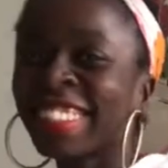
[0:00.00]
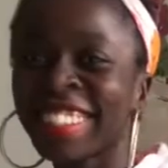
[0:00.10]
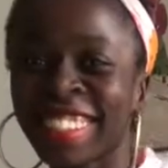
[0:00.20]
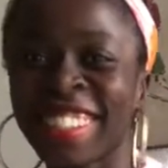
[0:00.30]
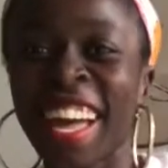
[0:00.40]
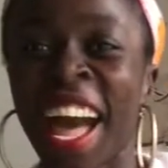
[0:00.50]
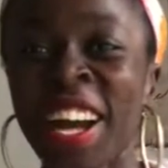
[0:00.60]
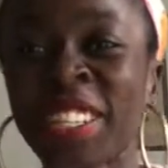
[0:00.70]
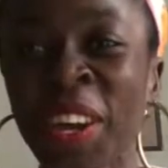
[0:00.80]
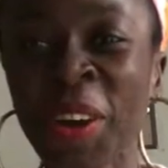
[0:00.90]
this is
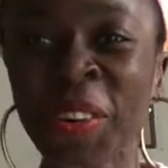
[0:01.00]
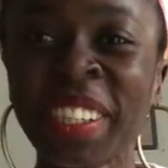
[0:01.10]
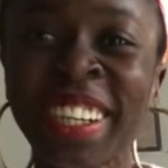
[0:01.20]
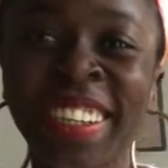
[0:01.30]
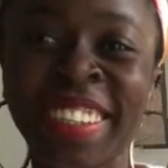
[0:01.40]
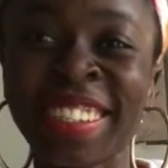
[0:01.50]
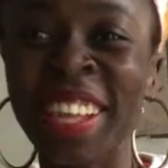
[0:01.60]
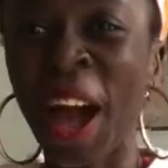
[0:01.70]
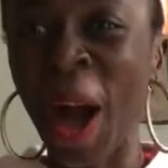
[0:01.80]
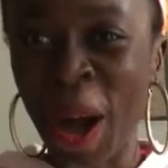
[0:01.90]
how the hoodie
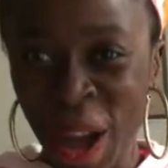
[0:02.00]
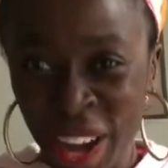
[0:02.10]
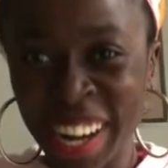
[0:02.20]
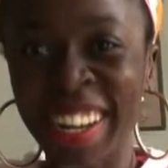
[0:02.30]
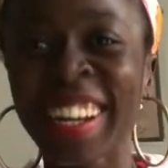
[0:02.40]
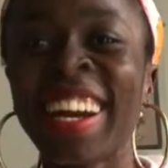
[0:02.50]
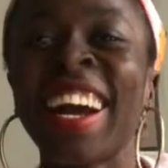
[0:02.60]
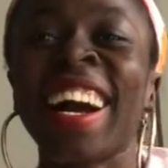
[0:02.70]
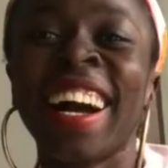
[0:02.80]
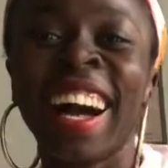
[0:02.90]
looks on.
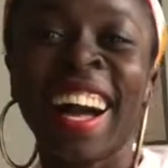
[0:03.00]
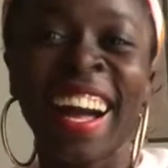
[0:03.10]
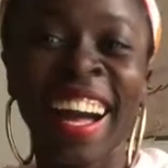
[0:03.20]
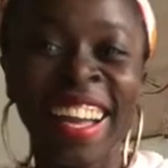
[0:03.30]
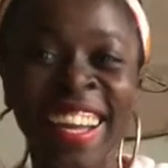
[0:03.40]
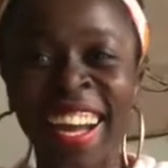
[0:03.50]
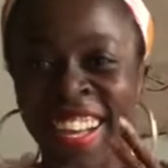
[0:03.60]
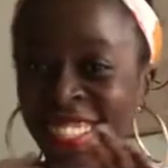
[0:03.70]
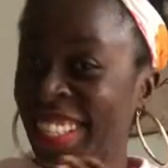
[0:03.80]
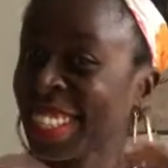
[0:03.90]

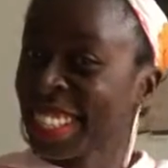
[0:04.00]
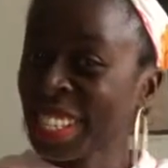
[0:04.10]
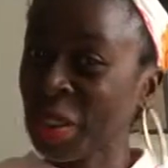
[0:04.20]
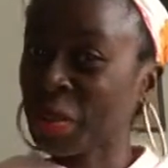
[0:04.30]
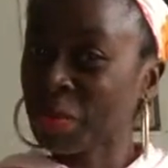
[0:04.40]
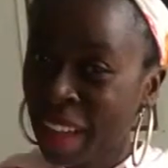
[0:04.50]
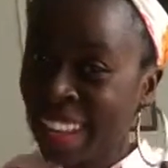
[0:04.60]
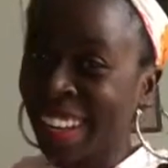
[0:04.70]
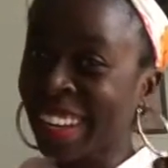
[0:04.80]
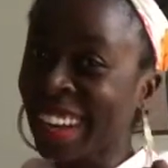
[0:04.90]
As you can see, I'm
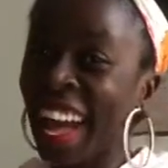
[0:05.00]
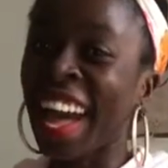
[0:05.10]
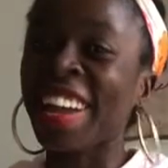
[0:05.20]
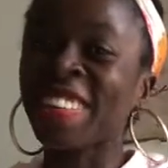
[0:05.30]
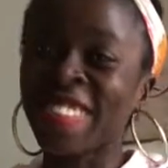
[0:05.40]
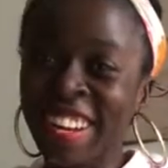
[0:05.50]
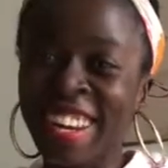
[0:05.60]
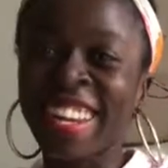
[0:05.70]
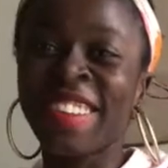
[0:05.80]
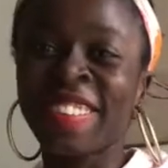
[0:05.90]
smiling. I
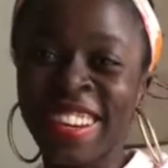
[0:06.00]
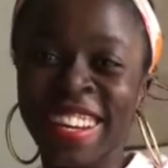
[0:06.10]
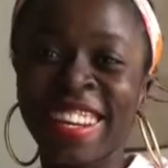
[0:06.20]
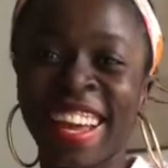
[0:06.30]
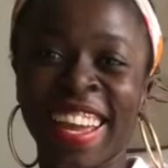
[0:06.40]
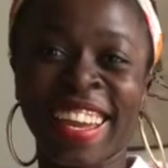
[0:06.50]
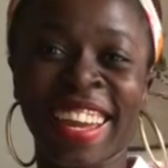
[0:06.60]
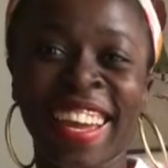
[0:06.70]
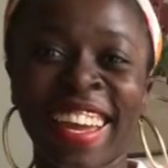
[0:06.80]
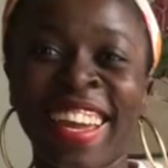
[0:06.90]
really, really like
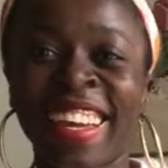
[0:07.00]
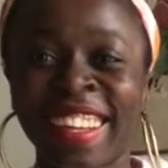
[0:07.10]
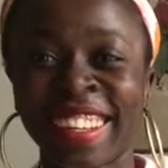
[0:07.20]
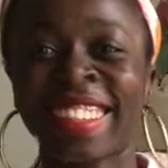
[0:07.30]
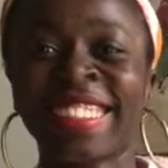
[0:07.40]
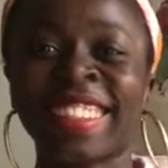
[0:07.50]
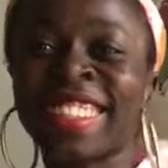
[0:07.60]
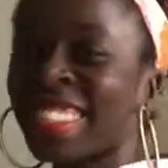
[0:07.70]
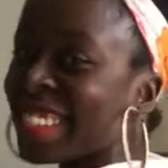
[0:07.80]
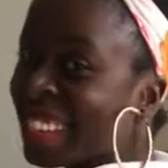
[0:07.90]
it.
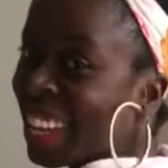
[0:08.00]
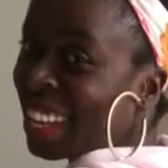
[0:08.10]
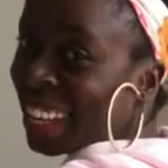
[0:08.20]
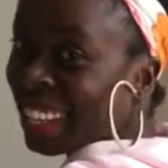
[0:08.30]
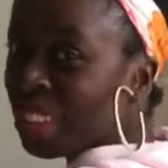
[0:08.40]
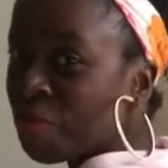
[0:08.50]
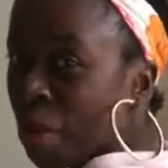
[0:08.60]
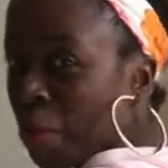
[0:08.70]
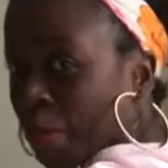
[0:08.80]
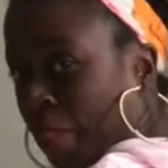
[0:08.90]
This is like
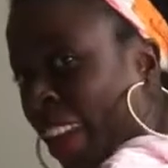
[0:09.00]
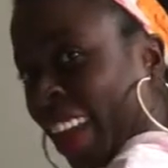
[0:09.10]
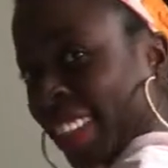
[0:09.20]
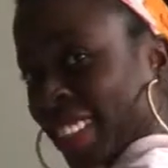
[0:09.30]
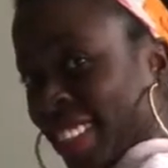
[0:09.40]
perfect.